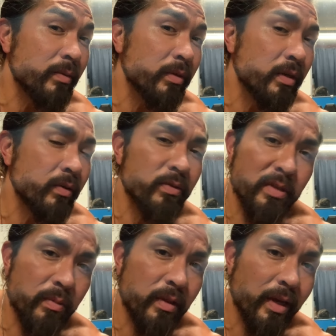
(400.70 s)
below,
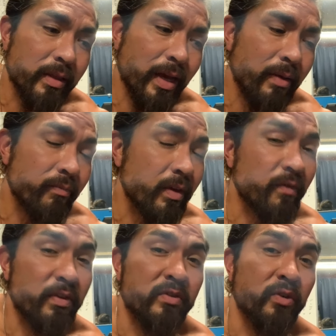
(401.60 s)
something like that.
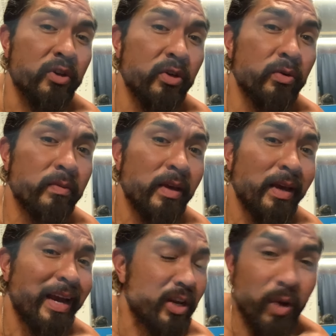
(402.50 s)
If it's for you
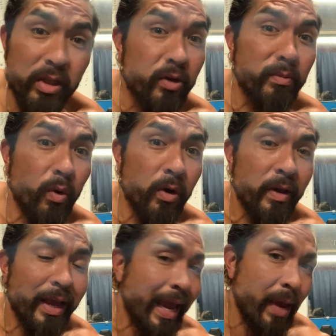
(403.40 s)
and you want to learn more
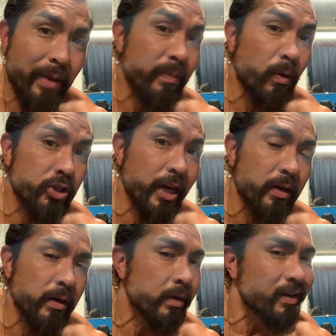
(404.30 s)
and make more
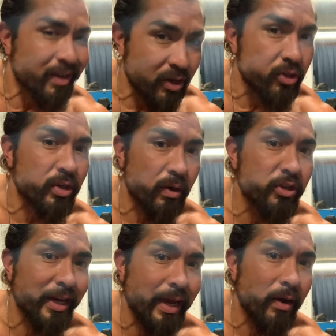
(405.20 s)
cheddar, you should go
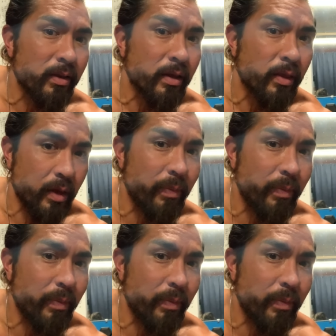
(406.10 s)
check out the